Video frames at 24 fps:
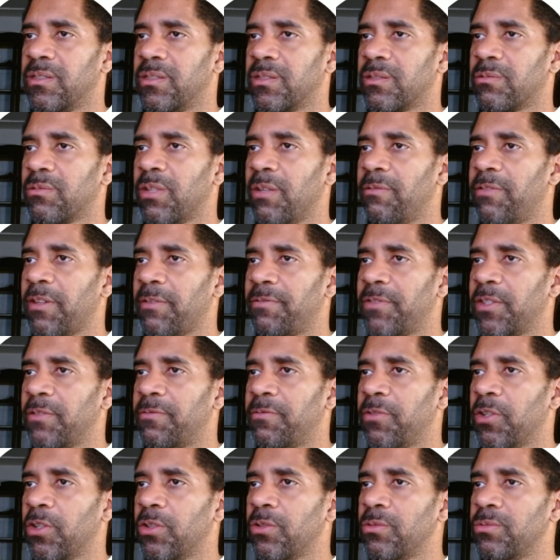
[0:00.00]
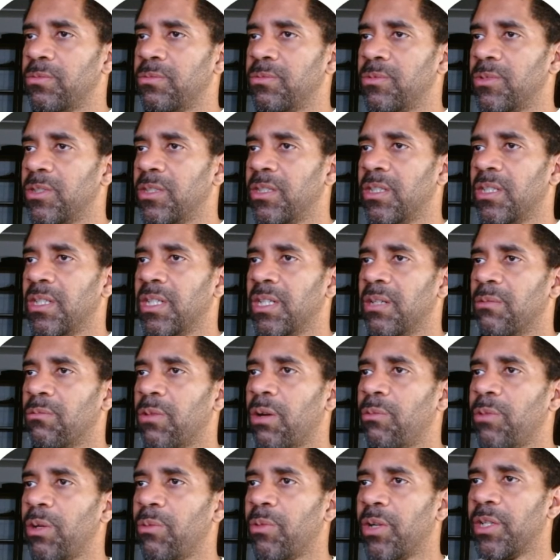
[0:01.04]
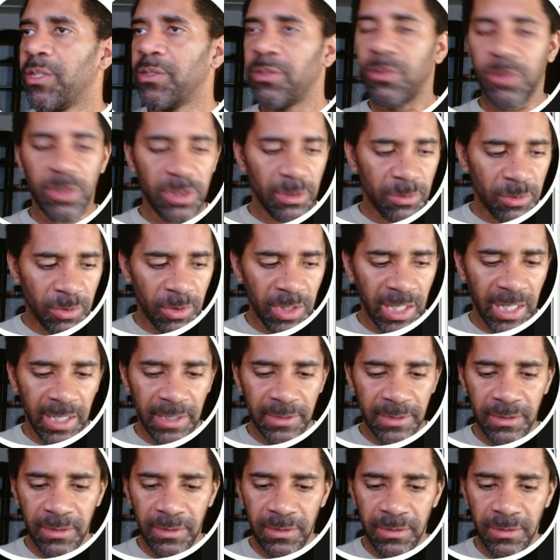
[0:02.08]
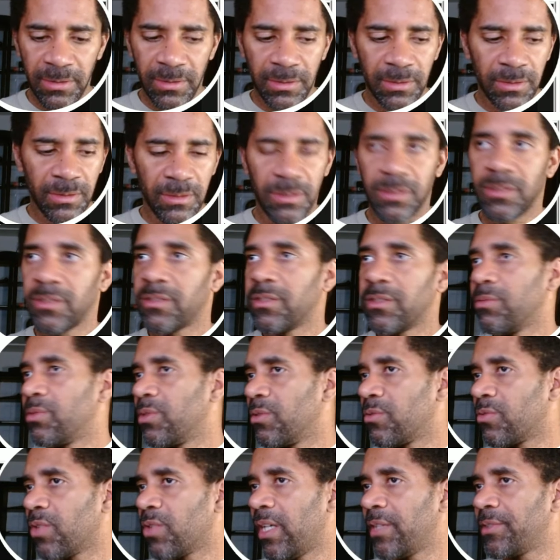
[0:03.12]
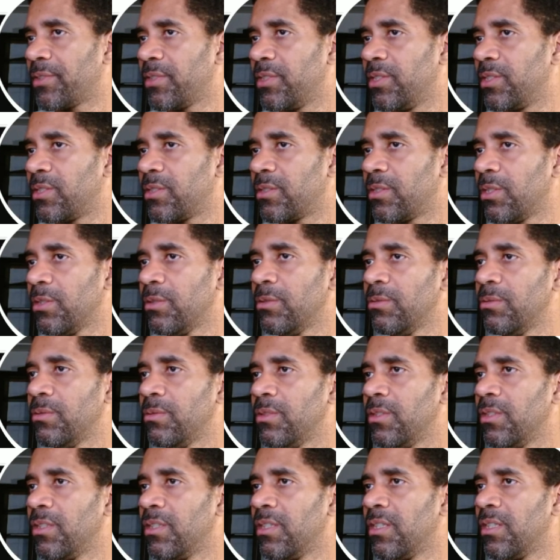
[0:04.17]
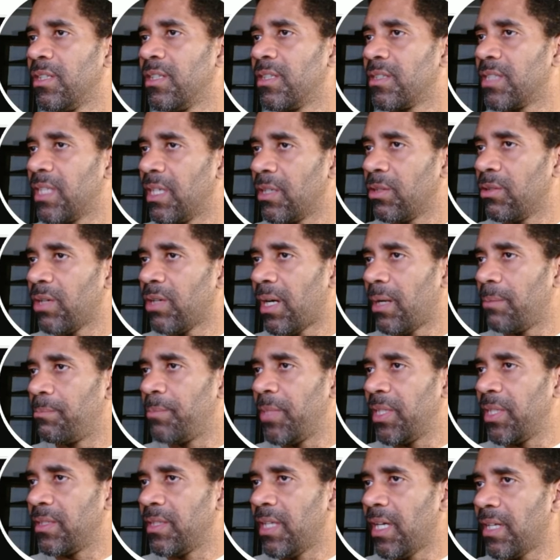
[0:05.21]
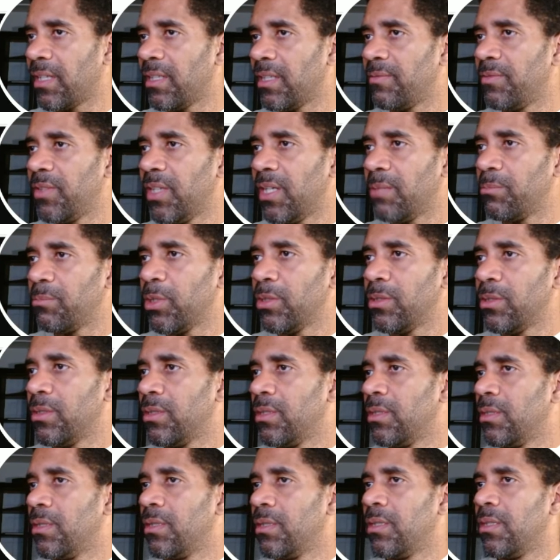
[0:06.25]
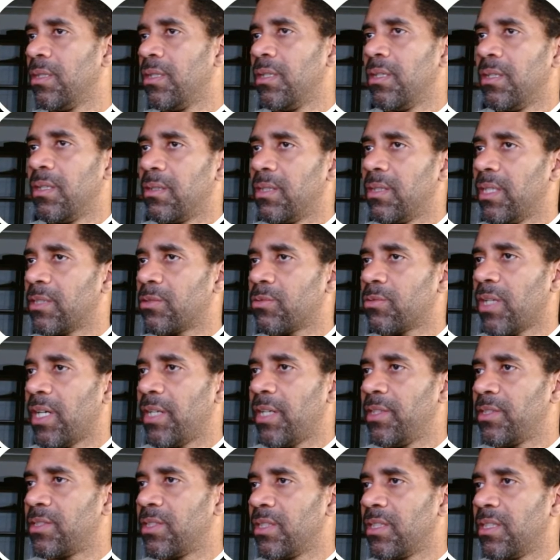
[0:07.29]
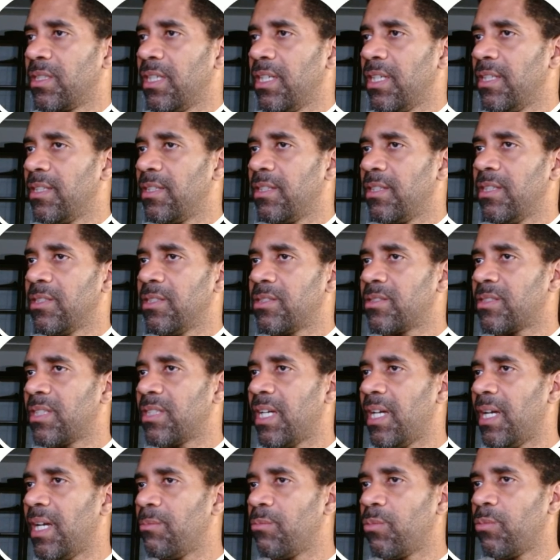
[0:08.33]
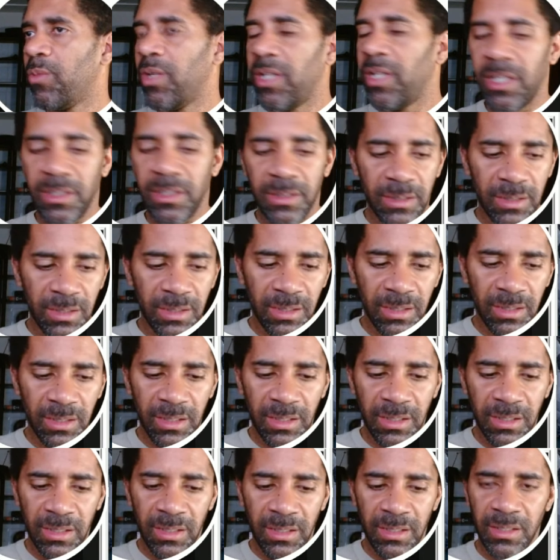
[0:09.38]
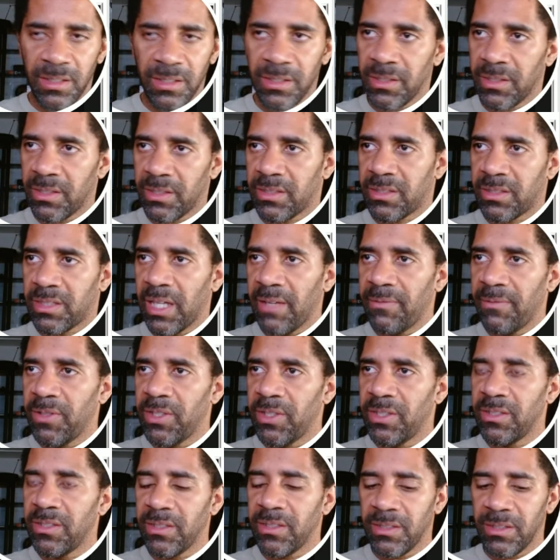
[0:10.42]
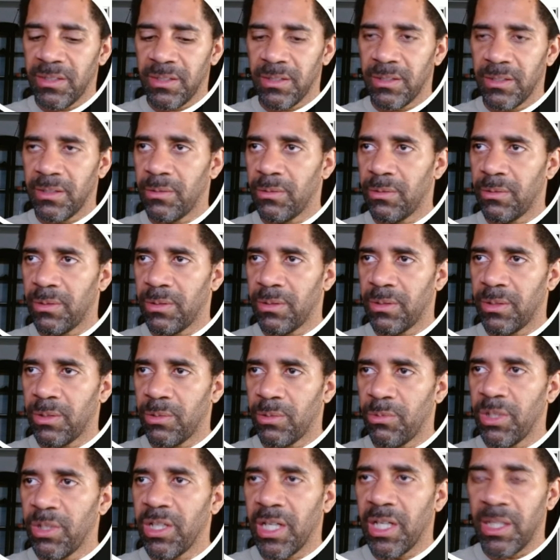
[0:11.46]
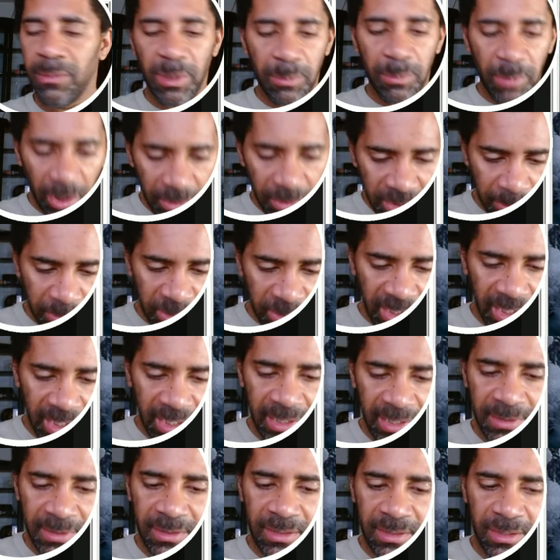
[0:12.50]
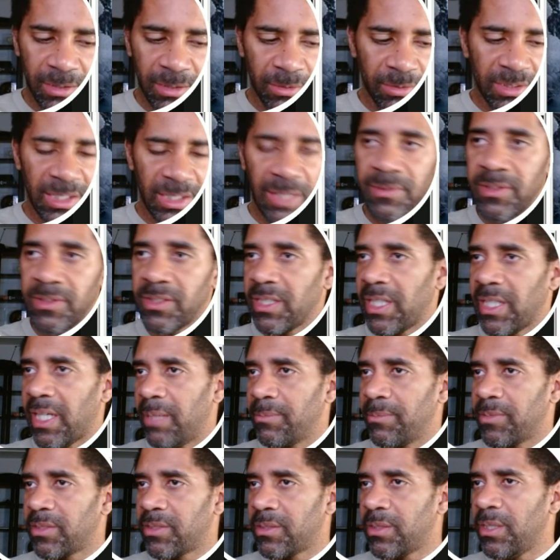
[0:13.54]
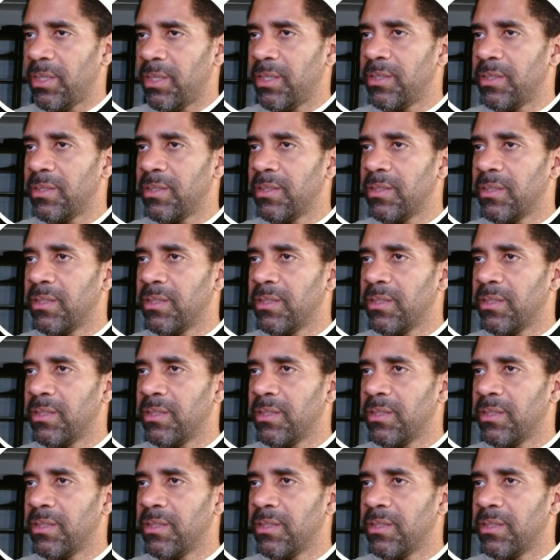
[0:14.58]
354. What we want to do, subtract. So subtraction is 2. There go our big negative number. Let's try this again. This time with 7. We're going to be multiplying. So 7 times 10.